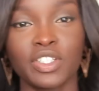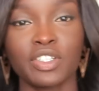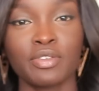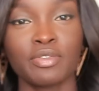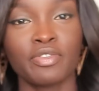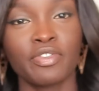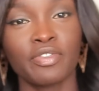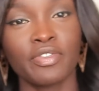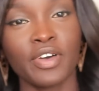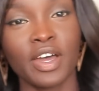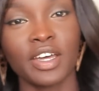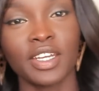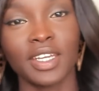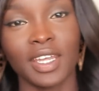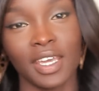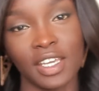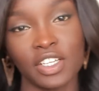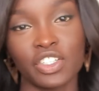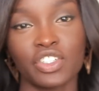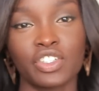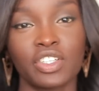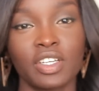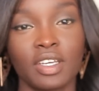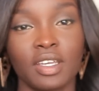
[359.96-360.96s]
Once your
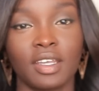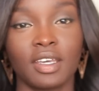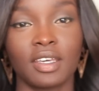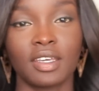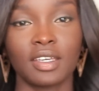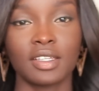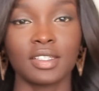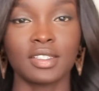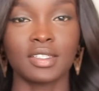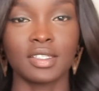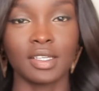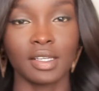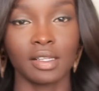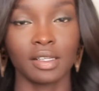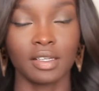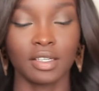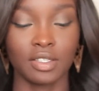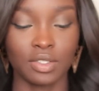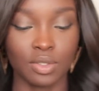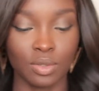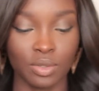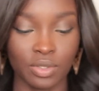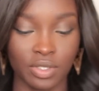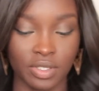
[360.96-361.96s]
foundation and concealer
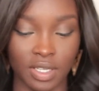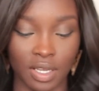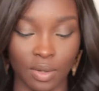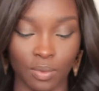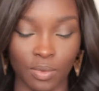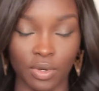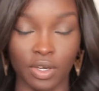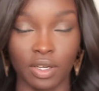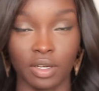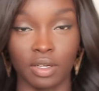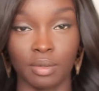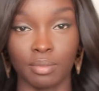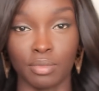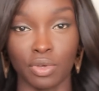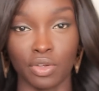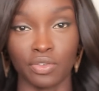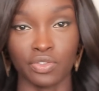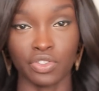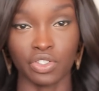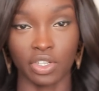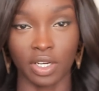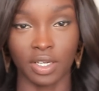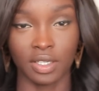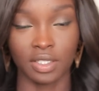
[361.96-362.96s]
is all set, we're gonna
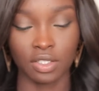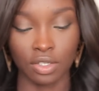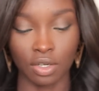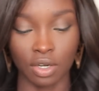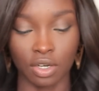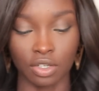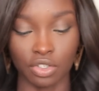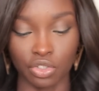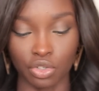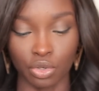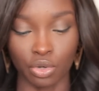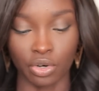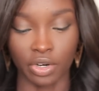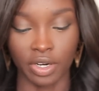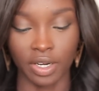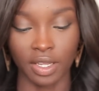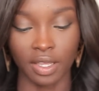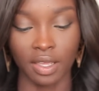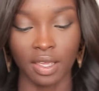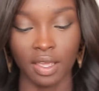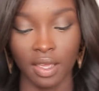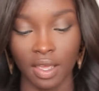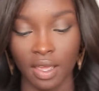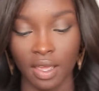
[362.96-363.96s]
move straight into
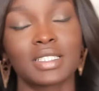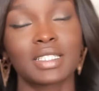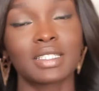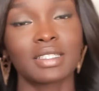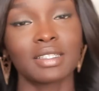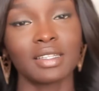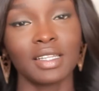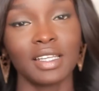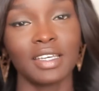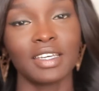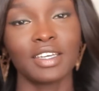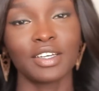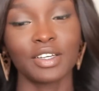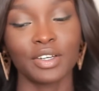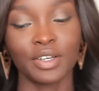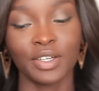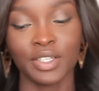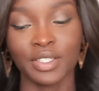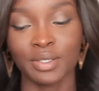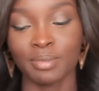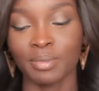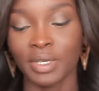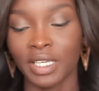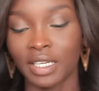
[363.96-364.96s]
contouring. Sleek
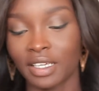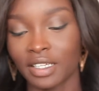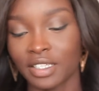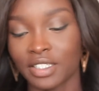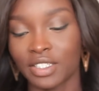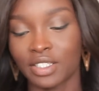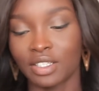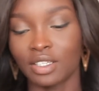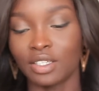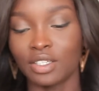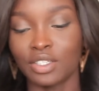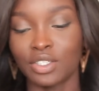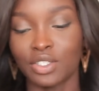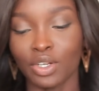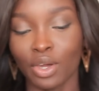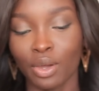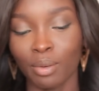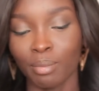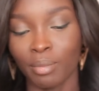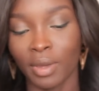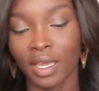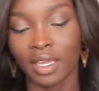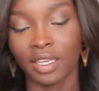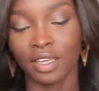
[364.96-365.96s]
Cosmetics
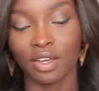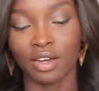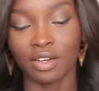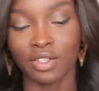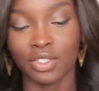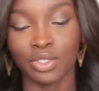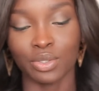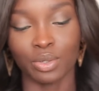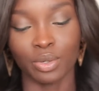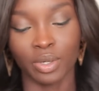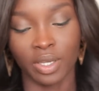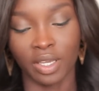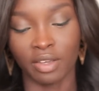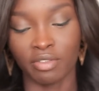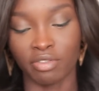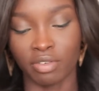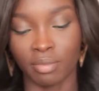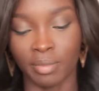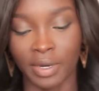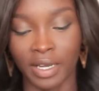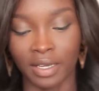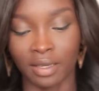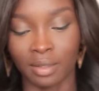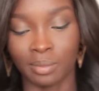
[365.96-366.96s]
don't make a contour kit
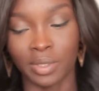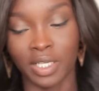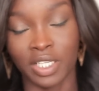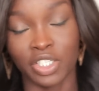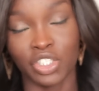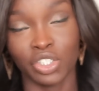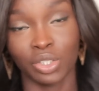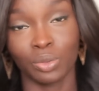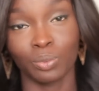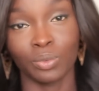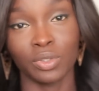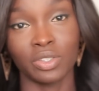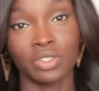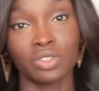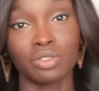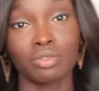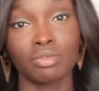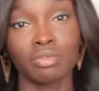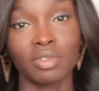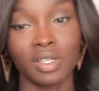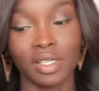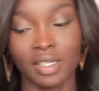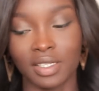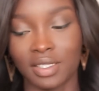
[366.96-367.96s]
for my complexion, which
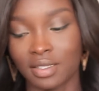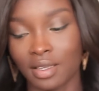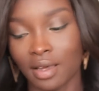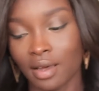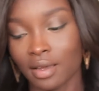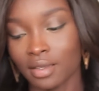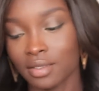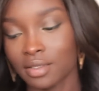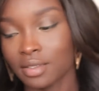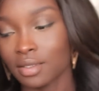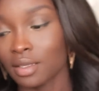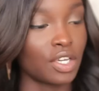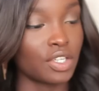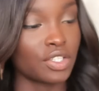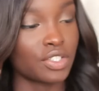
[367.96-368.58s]
really sucks.